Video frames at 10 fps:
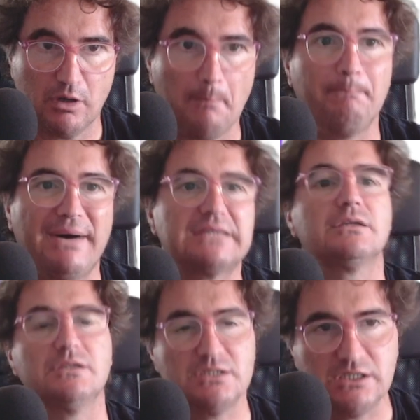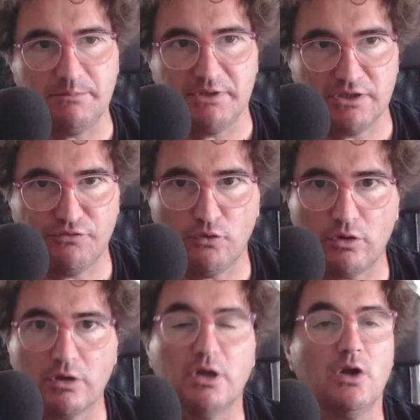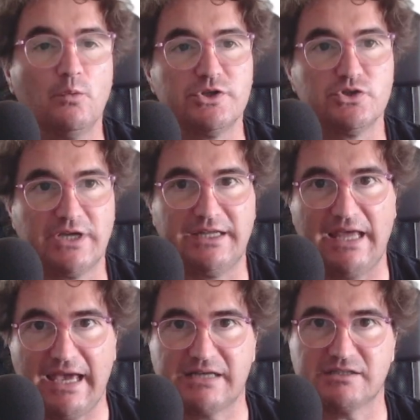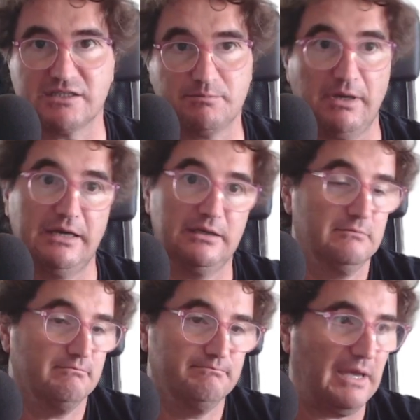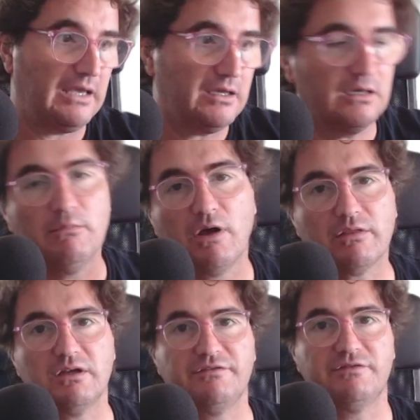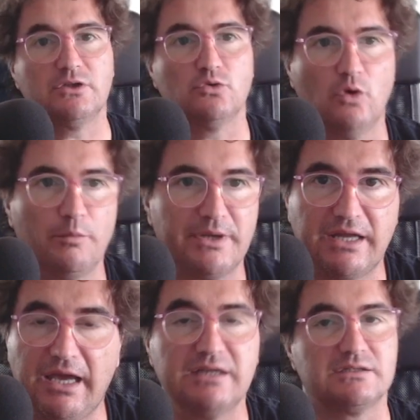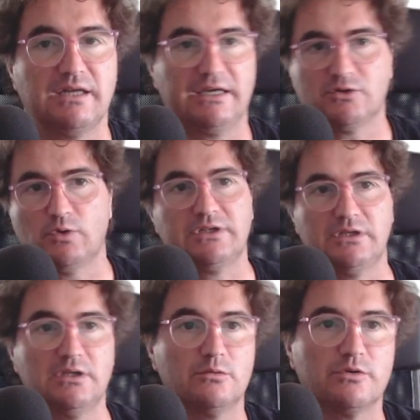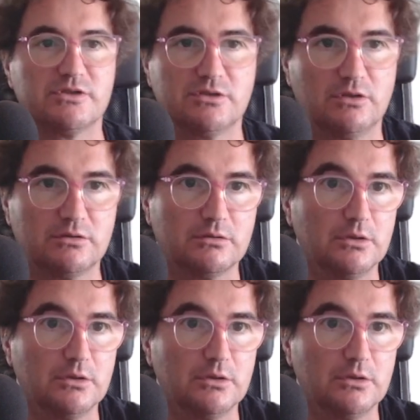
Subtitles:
But GPT-4, which you can access by paying a monthly fee to OpenAI, it's like 20 euros, not